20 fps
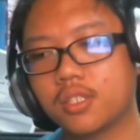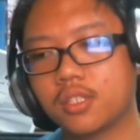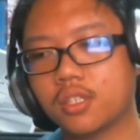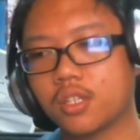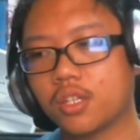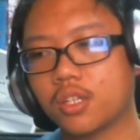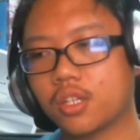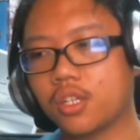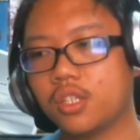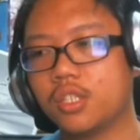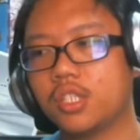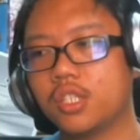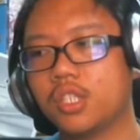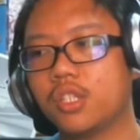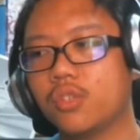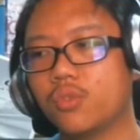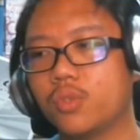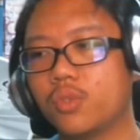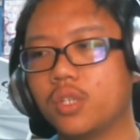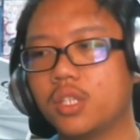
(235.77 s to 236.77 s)
gonna
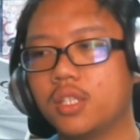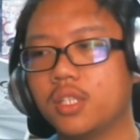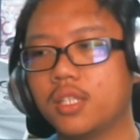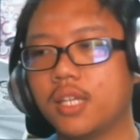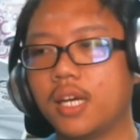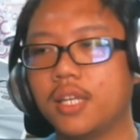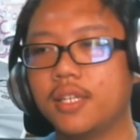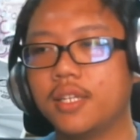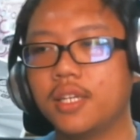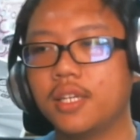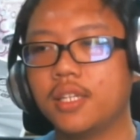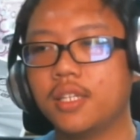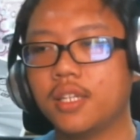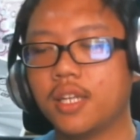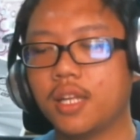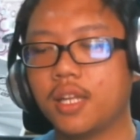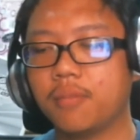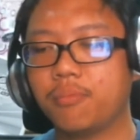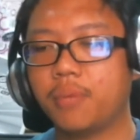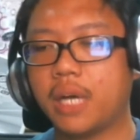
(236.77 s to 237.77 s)
continue in
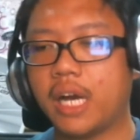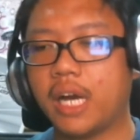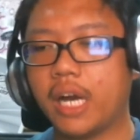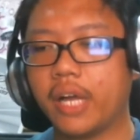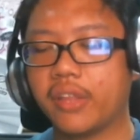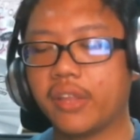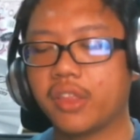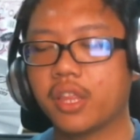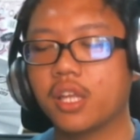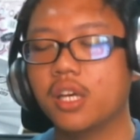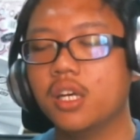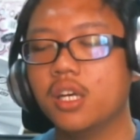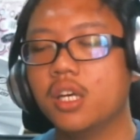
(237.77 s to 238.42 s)
that path,